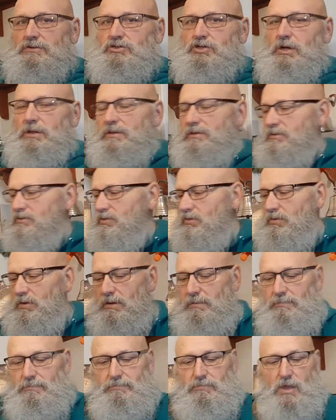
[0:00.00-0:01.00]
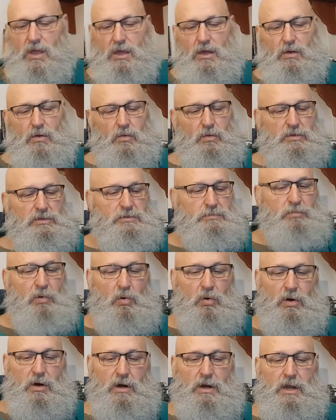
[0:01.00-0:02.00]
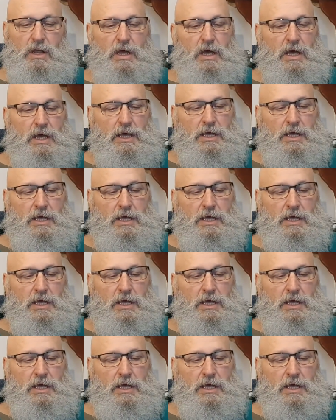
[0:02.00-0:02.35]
Charlie the Tuna was born